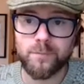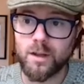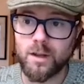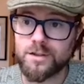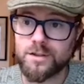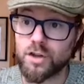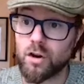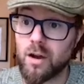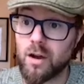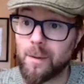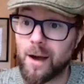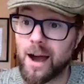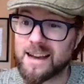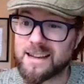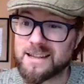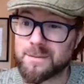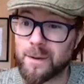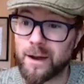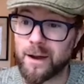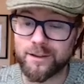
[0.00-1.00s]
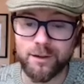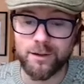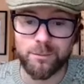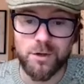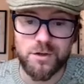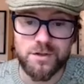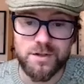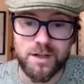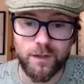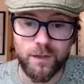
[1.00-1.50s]
Sorry about aspect,
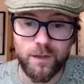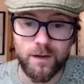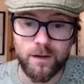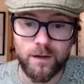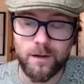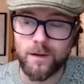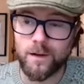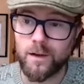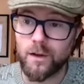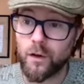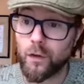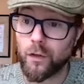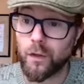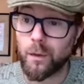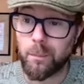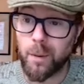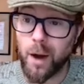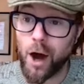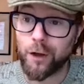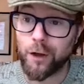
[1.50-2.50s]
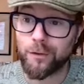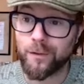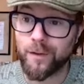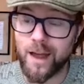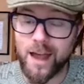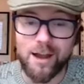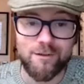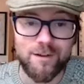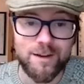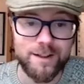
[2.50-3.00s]
I'm using the, the pun
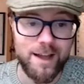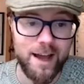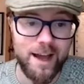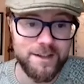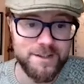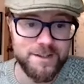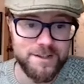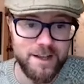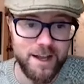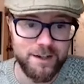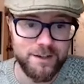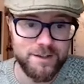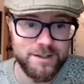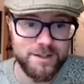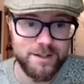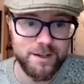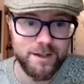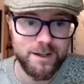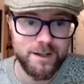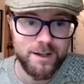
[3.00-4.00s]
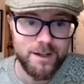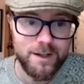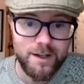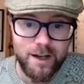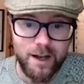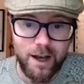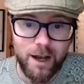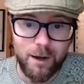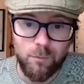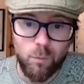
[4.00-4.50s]
there in that sense.
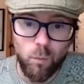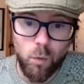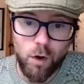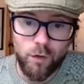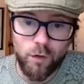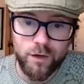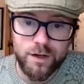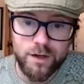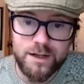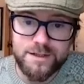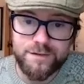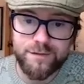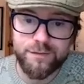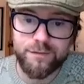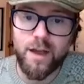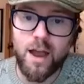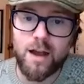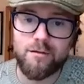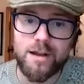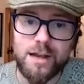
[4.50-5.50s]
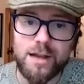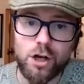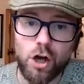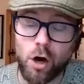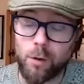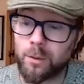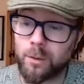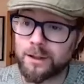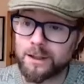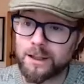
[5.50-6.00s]
Um, one that it's very
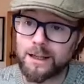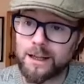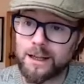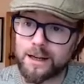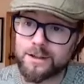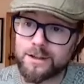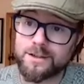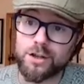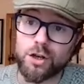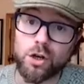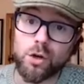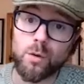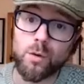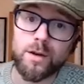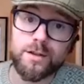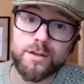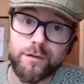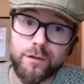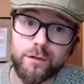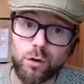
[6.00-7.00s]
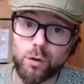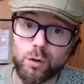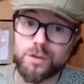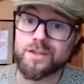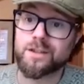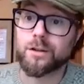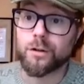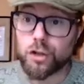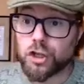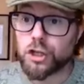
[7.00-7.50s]
commonly linked to is, of
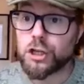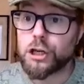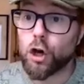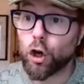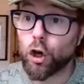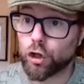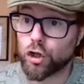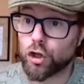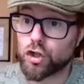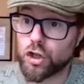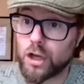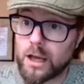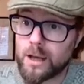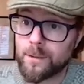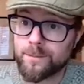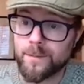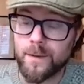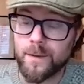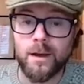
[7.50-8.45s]
course, geology.